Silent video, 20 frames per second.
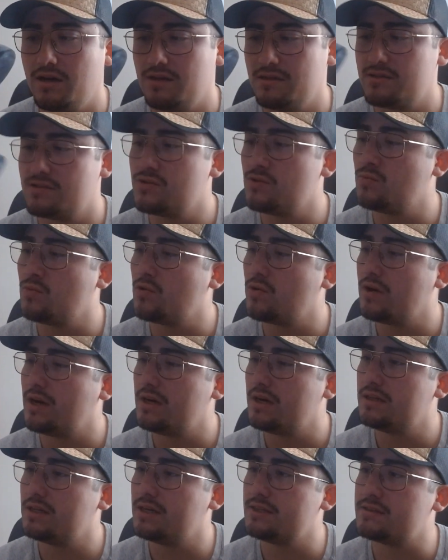So more
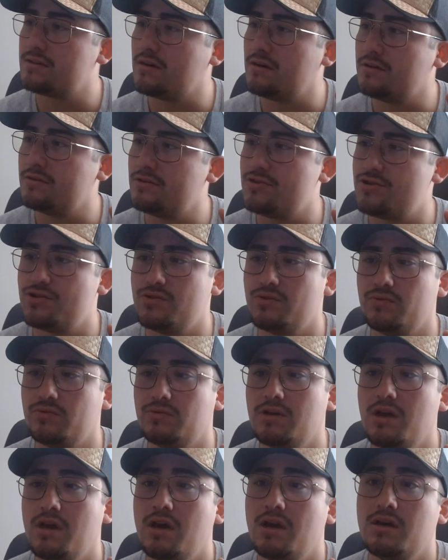highlights on the shoe.
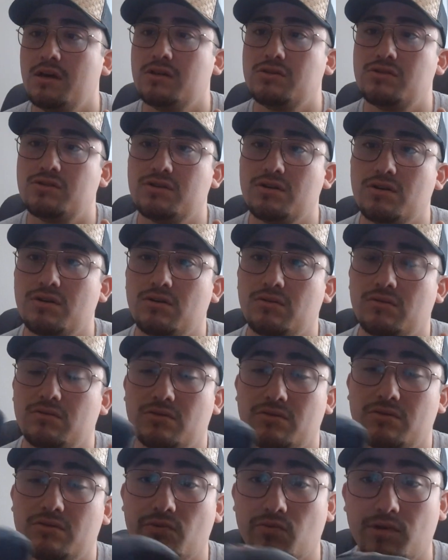So
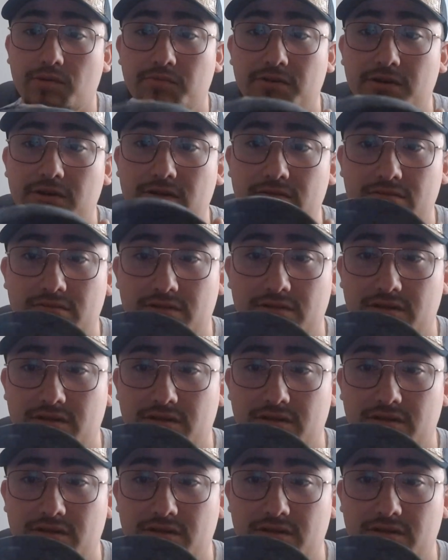the rubber